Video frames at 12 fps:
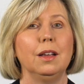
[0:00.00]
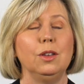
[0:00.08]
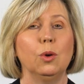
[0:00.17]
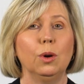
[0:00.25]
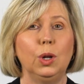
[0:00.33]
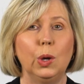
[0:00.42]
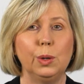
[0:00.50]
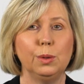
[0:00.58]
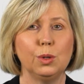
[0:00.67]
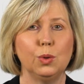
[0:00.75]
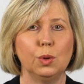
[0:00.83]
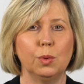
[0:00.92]
Your local
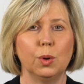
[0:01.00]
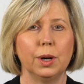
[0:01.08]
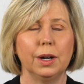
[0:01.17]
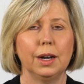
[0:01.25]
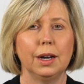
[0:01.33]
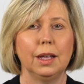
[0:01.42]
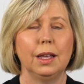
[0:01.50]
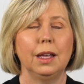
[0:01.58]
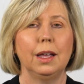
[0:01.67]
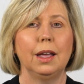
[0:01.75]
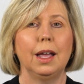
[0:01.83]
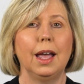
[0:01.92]
school board
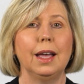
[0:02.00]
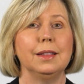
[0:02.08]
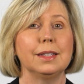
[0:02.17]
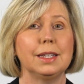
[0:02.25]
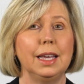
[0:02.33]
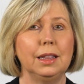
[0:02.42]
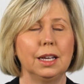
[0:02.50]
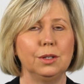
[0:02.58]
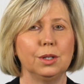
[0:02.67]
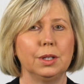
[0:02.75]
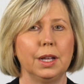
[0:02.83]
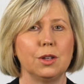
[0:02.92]
and the state
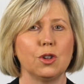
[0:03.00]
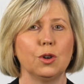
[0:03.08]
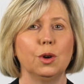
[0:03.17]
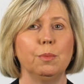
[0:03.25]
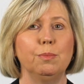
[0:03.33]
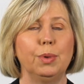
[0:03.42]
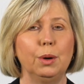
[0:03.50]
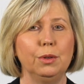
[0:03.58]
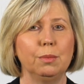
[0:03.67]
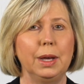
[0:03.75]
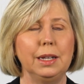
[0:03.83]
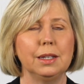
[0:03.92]
legislature
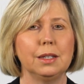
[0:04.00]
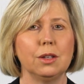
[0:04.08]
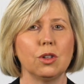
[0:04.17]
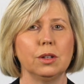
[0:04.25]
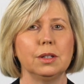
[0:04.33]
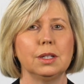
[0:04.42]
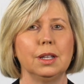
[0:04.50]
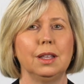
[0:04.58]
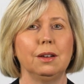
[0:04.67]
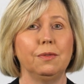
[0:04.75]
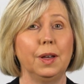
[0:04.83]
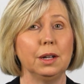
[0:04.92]
both make decisions
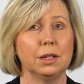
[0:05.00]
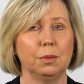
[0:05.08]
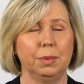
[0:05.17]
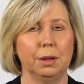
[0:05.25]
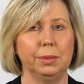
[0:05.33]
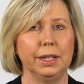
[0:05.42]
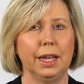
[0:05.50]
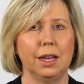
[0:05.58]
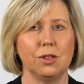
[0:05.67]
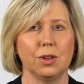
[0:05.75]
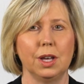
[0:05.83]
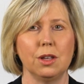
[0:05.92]
that affect public
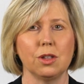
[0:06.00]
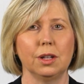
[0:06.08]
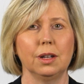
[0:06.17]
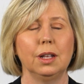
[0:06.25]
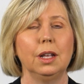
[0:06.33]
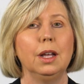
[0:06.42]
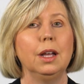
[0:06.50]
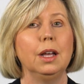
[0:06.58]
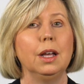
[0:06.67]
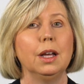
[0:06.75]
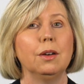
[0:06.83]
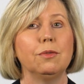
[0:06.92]
education.
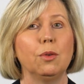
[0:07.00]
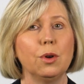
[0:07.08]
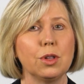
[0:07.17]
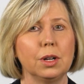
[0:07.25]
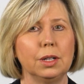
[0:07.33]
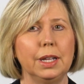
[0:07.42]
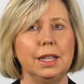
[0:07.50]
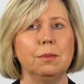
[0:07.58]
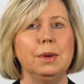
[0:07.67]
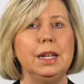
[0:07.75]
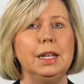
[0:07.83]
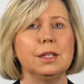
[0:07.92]
Fortunately, the
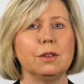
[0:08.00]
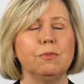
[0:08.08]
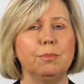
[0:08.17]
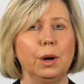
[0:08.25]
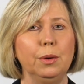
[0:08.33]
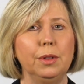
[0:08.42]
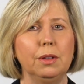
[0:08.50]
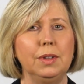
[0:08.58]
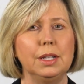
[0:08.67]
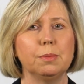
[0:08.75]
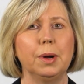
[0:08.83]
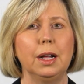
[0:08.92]
meetings of both of
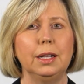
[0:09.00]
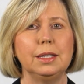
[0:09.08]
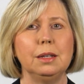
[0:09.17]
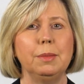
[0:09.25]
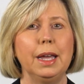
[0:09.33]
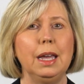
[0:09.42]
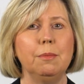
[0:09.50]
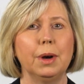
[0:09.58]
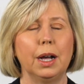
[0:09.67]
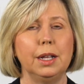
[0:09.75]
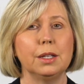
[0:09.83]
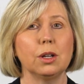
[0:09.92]
these policy-making
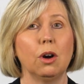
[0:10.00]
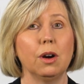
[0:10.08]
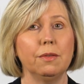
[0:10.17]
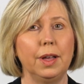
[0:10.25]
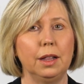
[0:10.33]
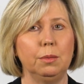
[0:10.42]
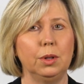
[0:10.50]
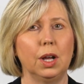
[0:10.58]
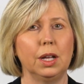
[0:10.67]
bodies are available